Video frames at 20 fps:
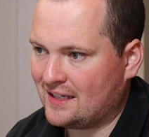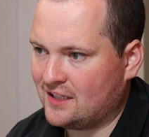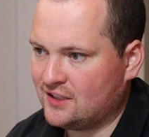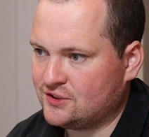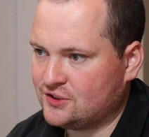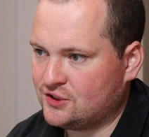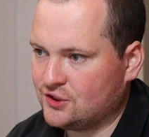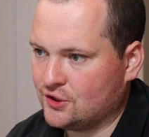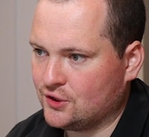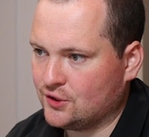
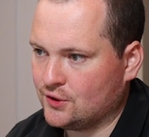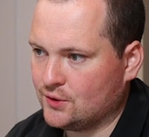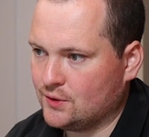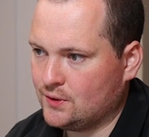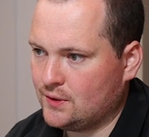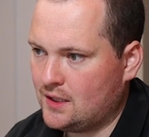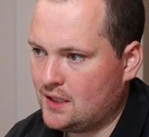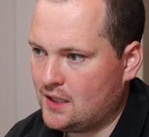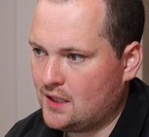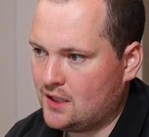gonna
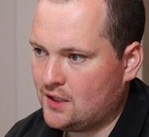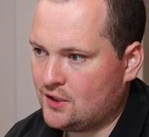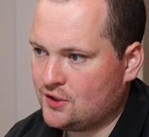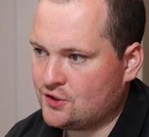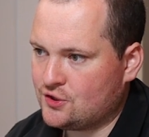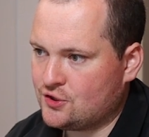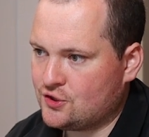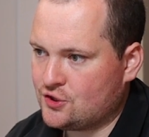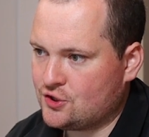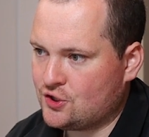do
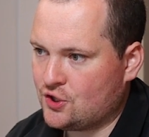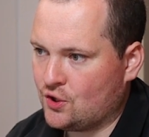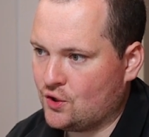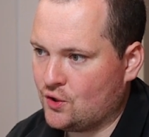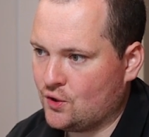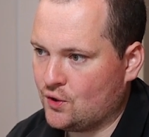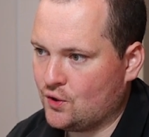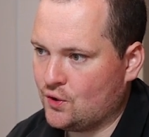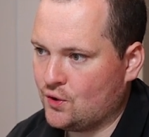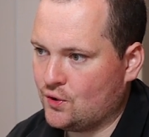
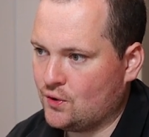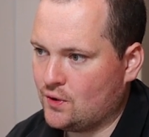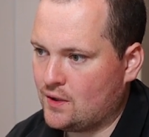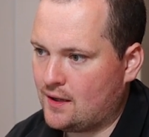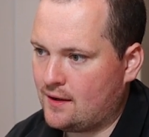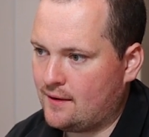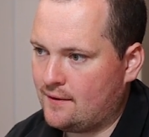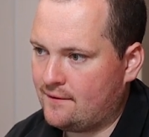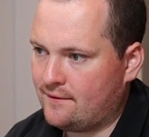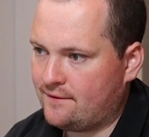
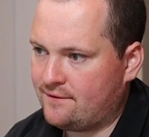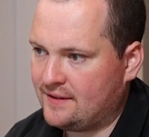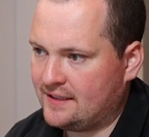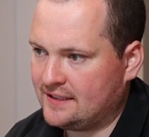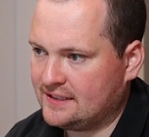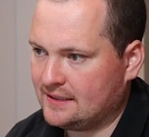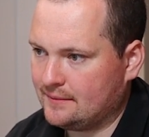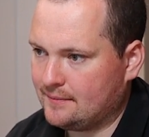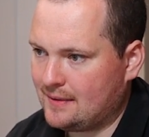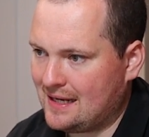2
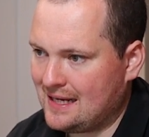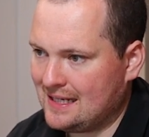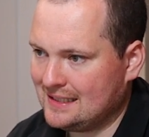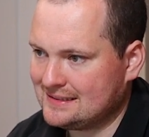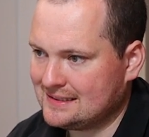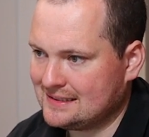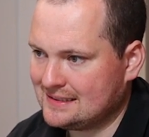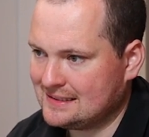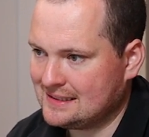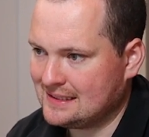finishing
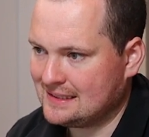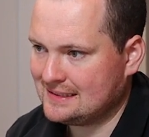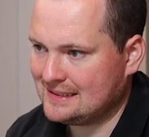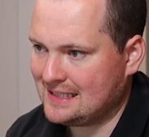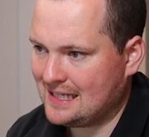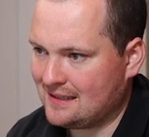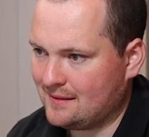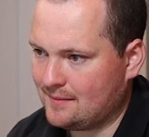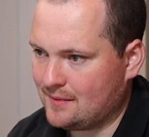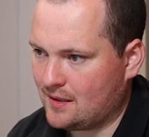passes
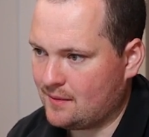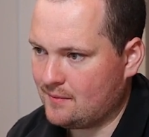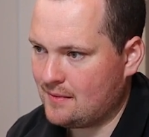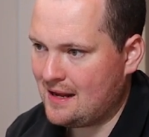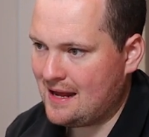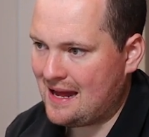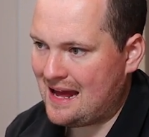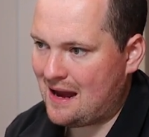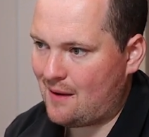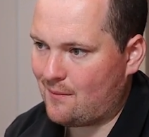down the bottom,
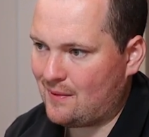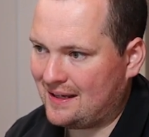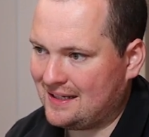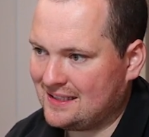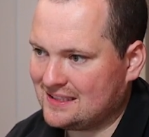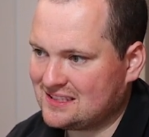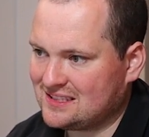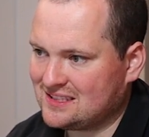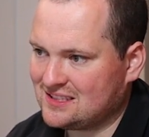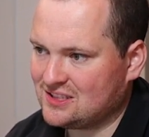and we're
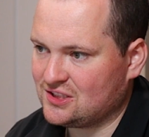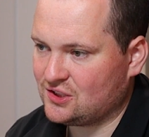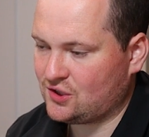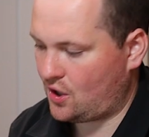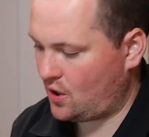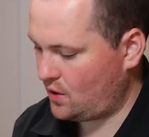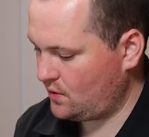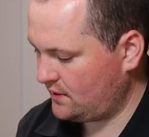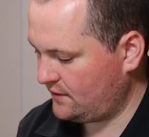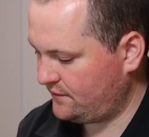gonna
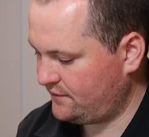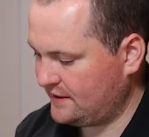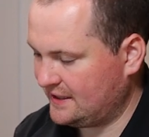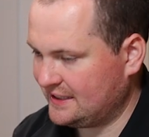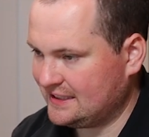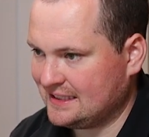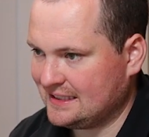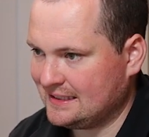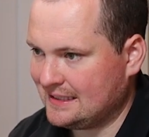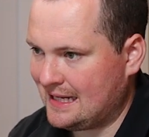slow the
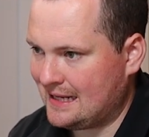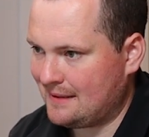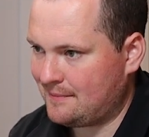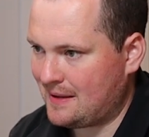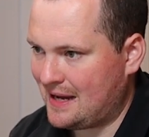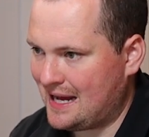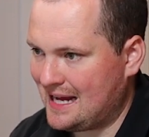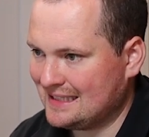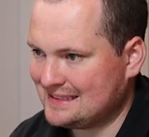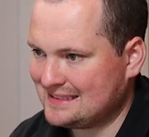finishing
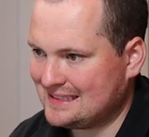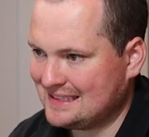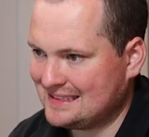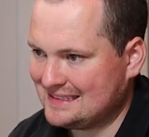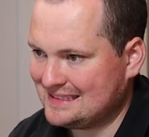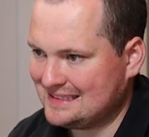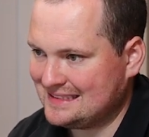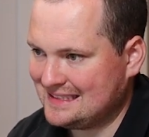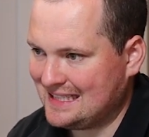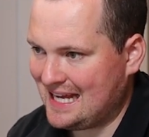pass
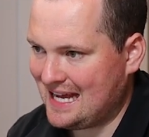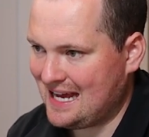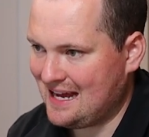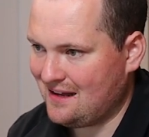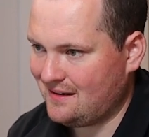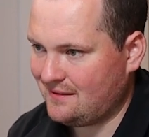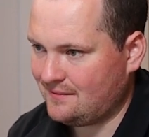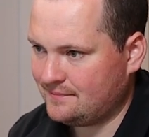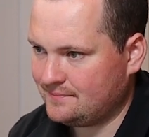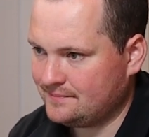
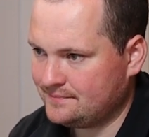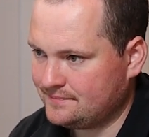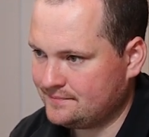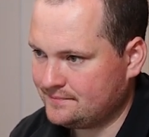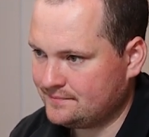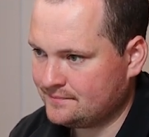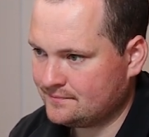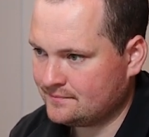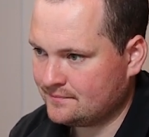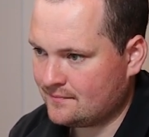down,
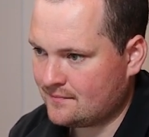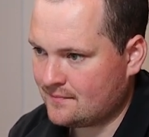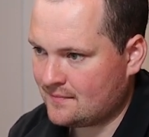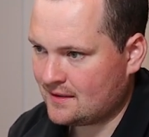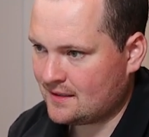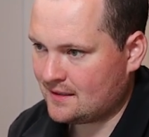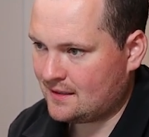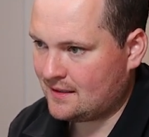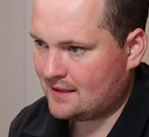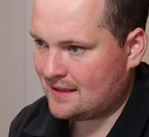
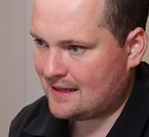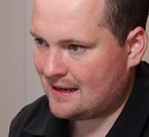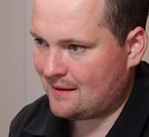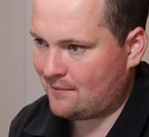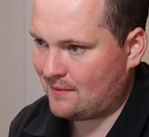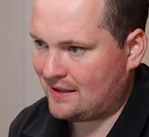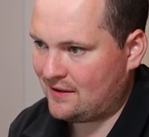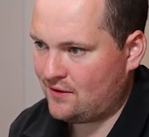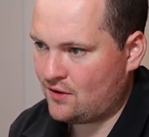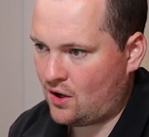
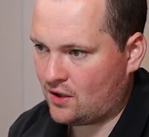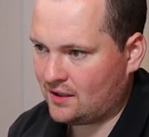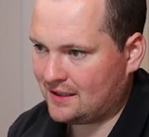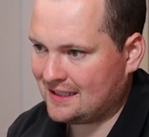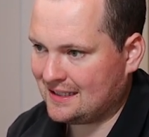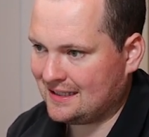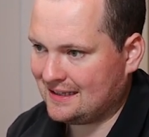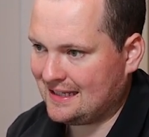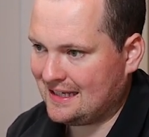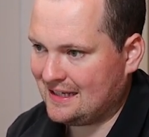and we're not
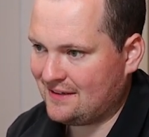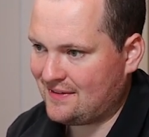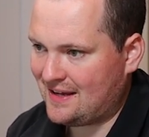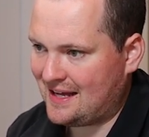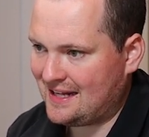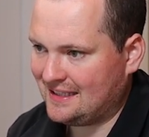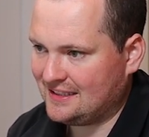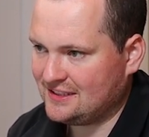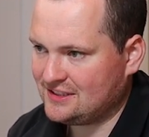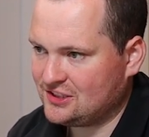gonna
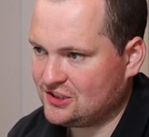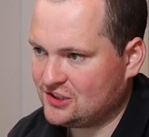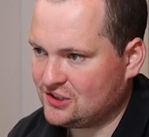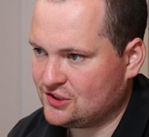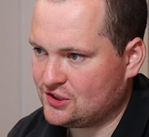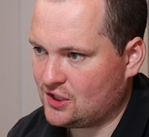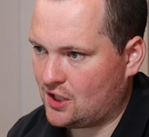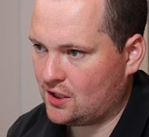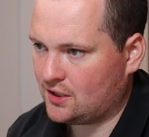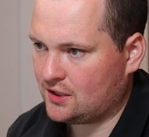leave any
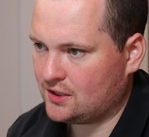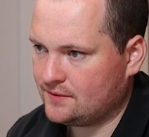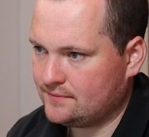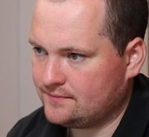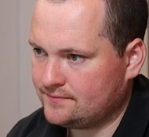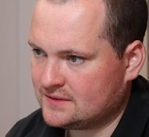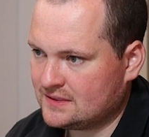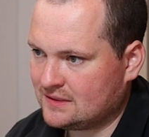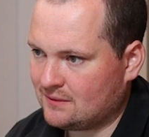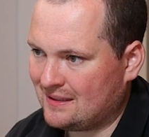stock.
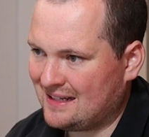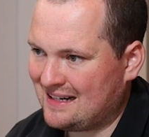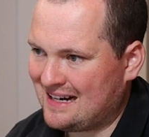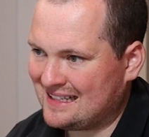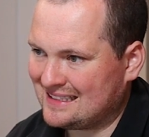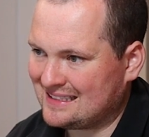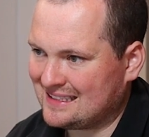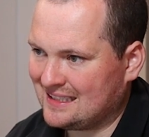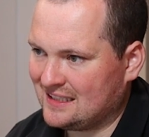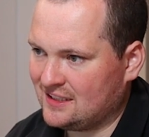We're
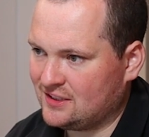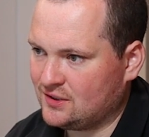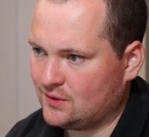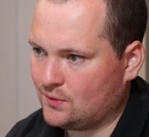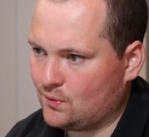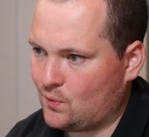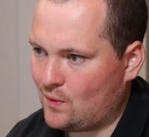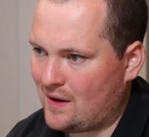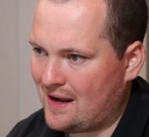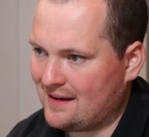actually gonna
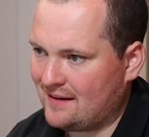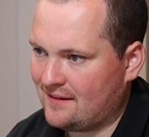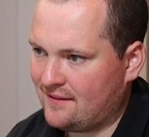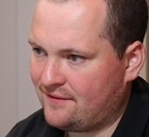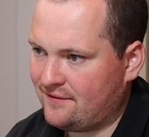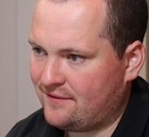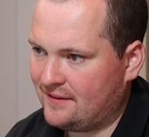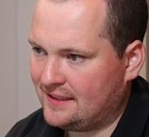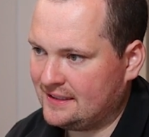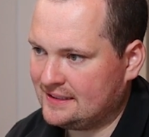do 1
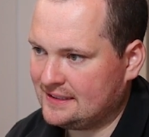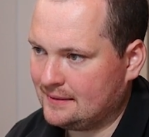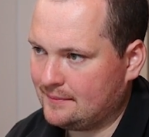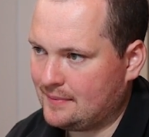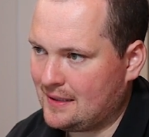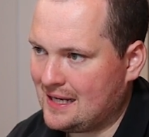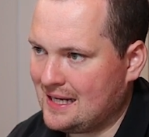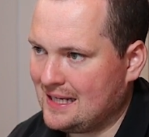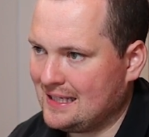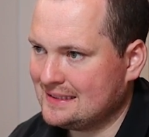finishing
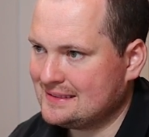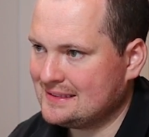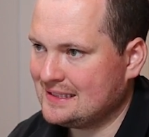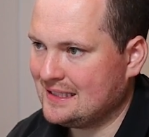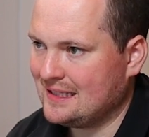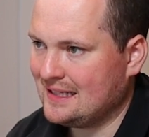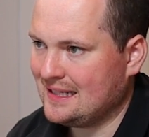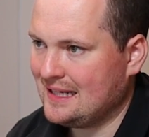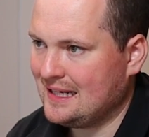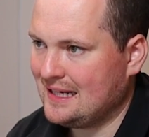pass
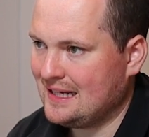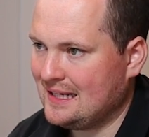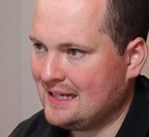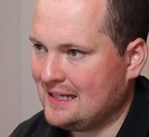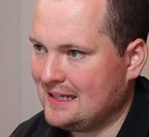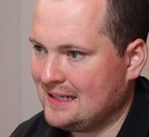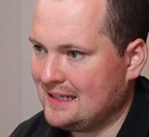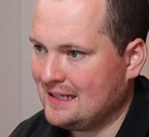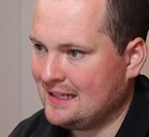there,